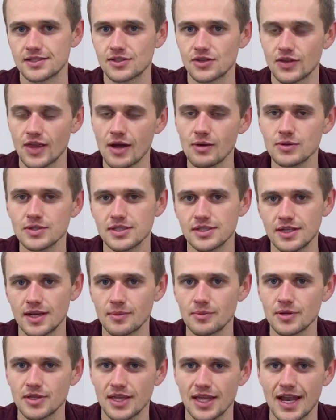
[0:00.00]
So that was the
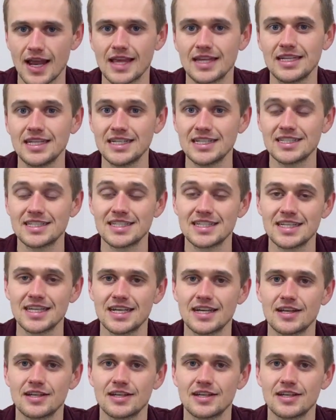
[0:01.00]
number that I needed to get